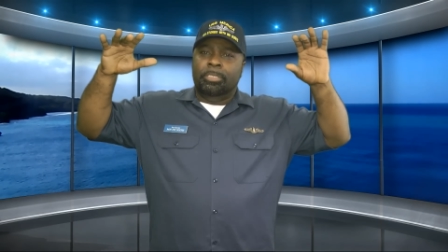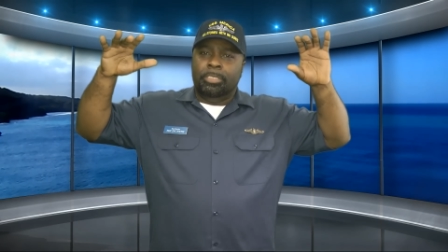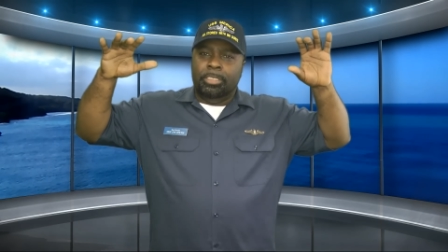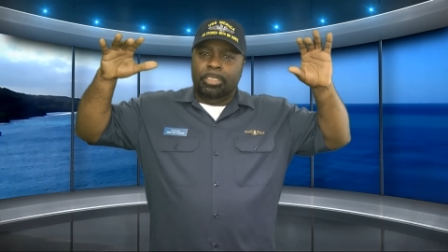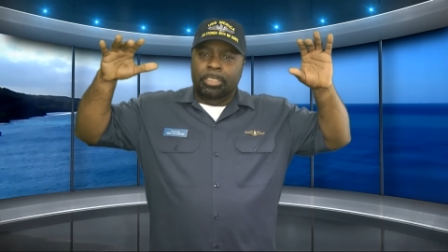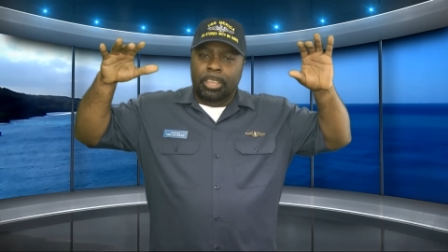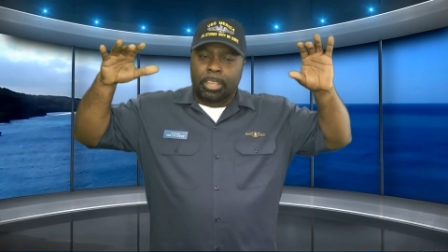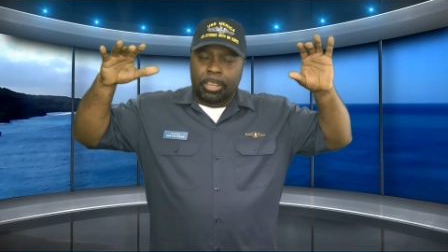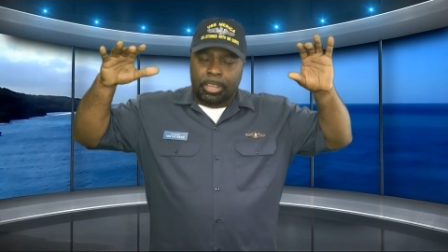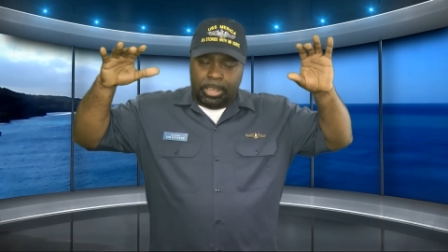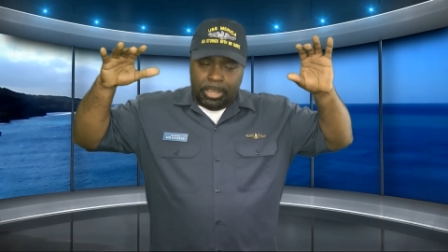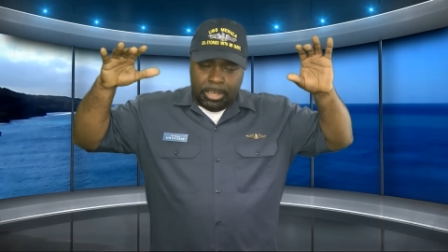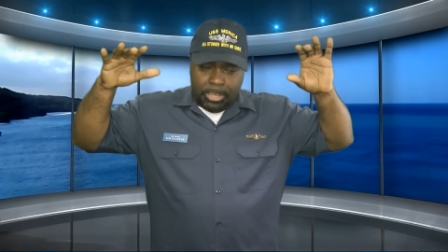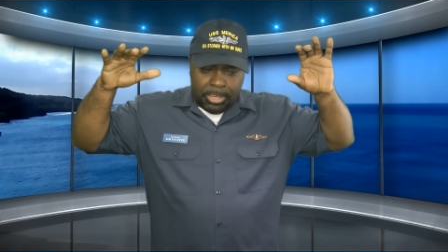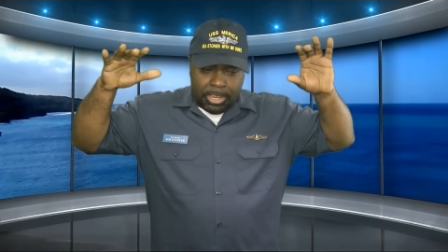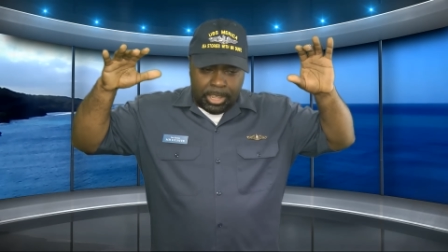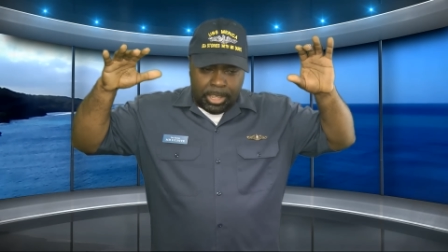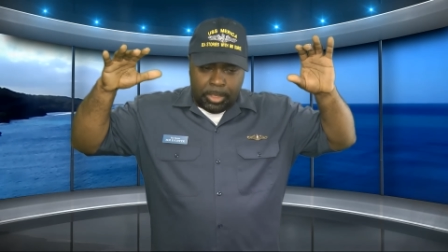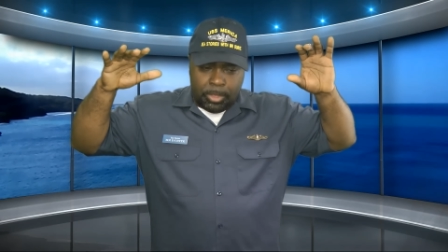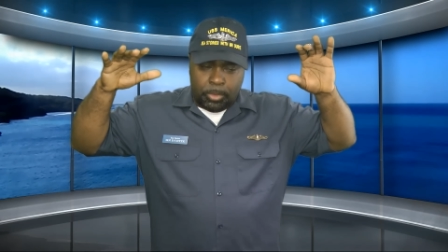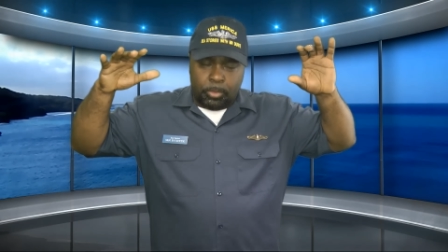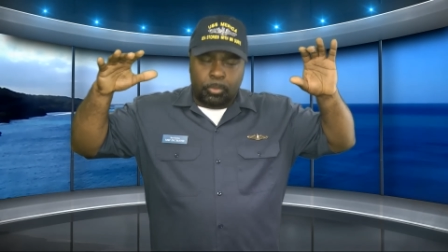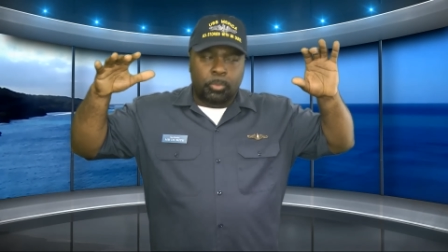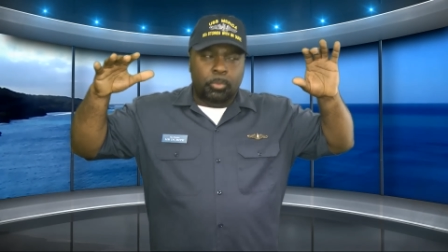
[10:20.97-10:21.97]
you
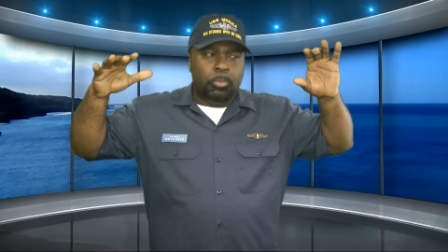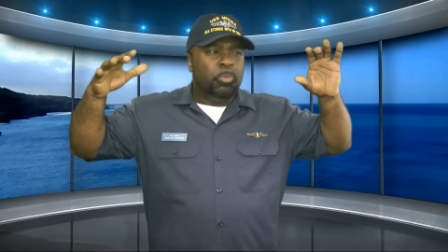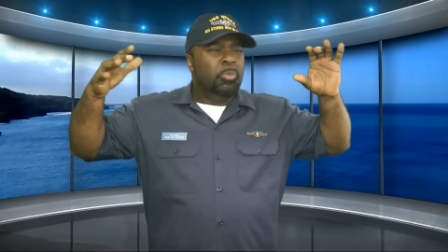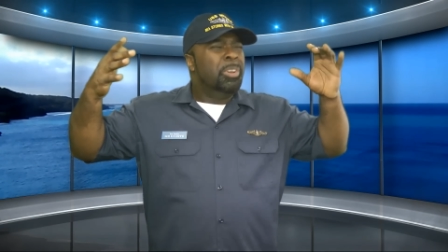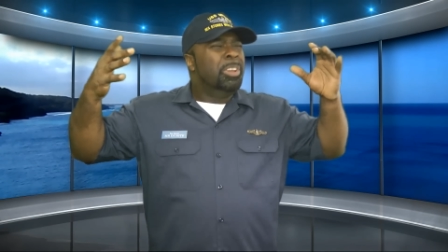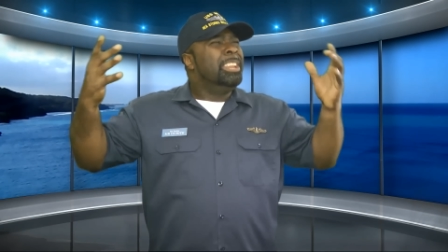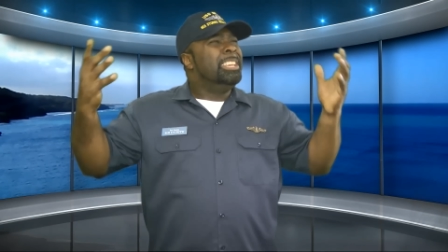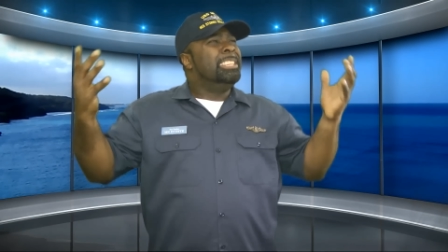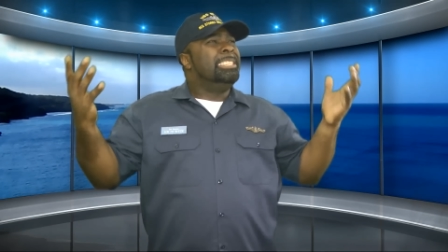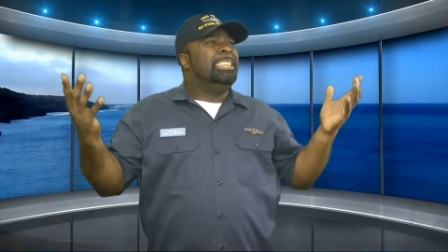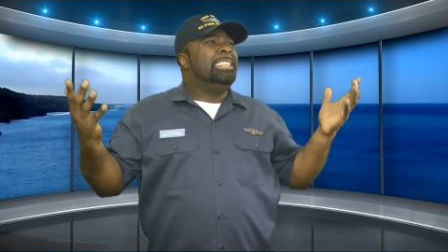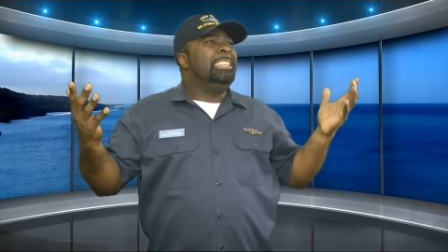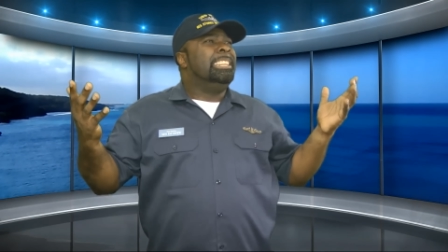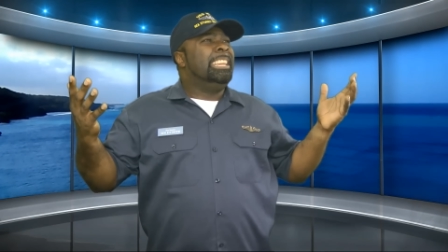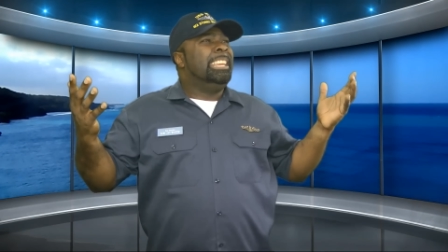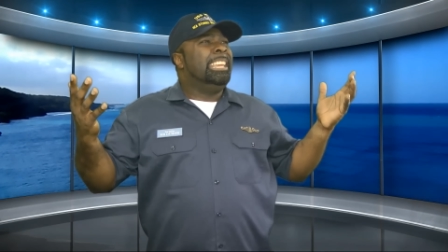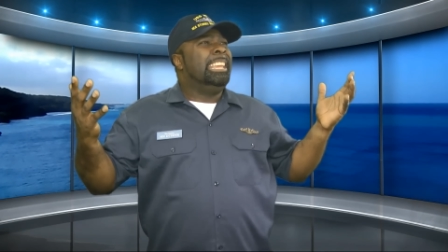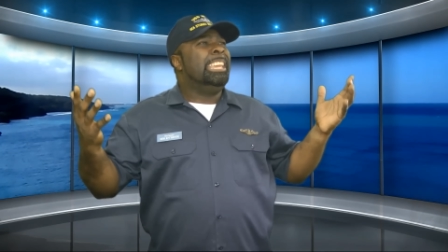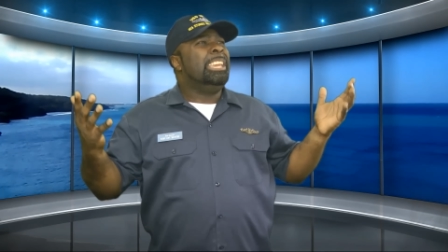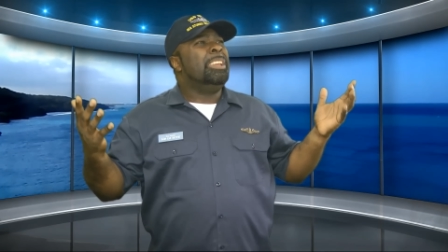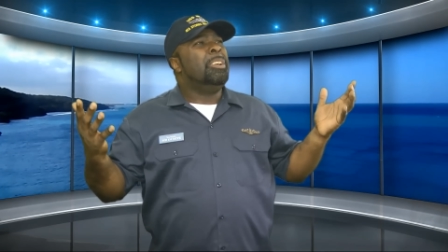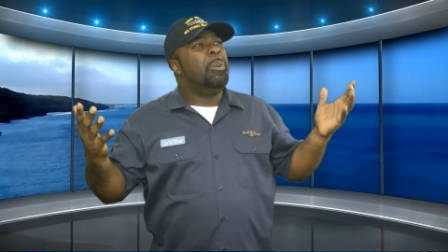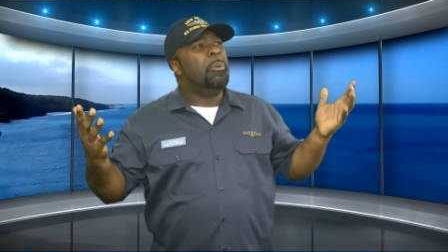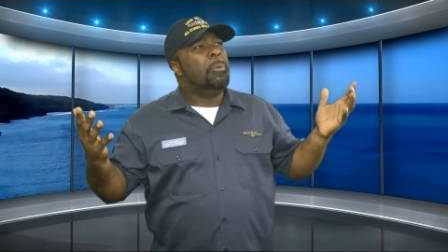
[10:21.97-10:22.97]
you what is it? The
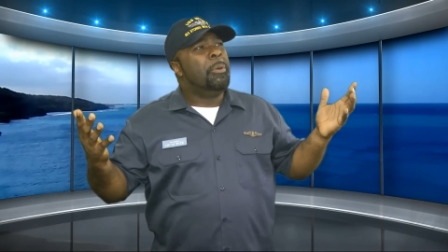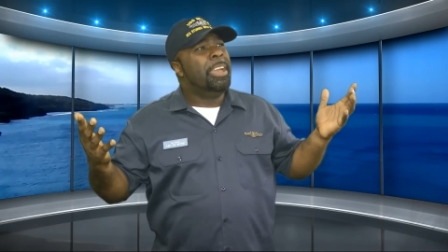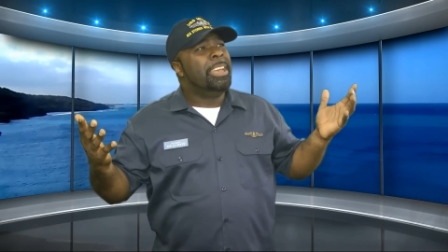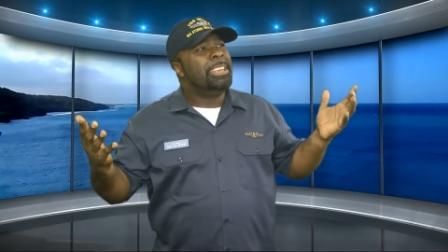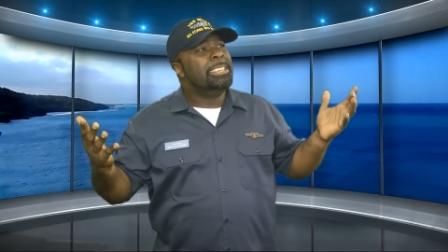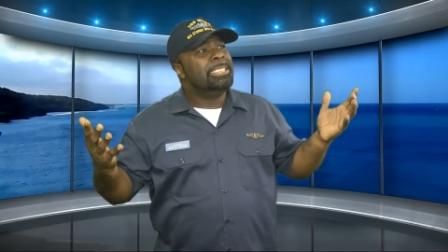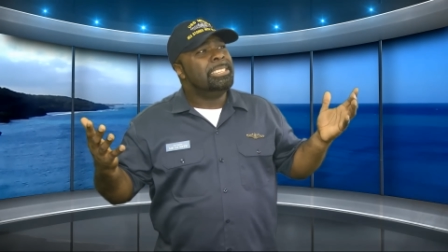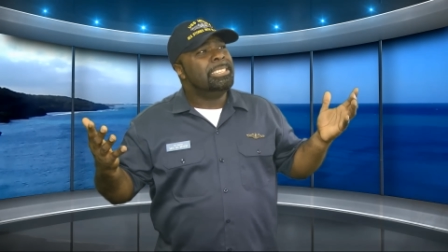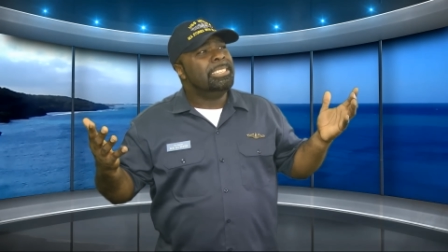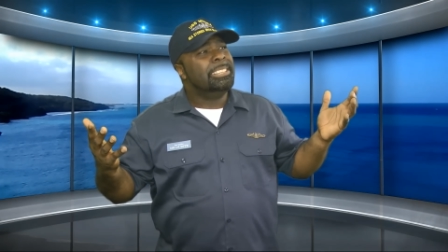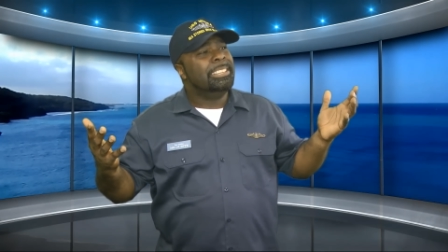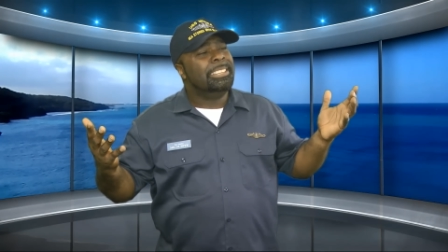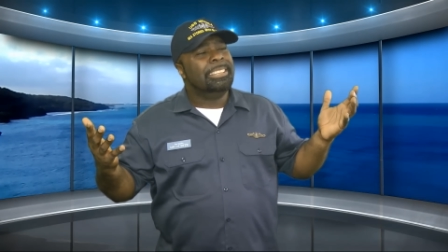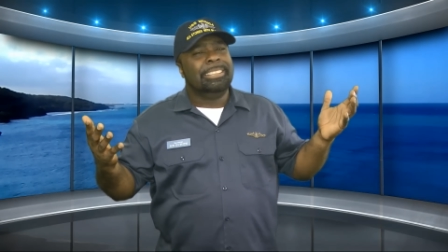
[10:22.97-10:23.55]
EOS?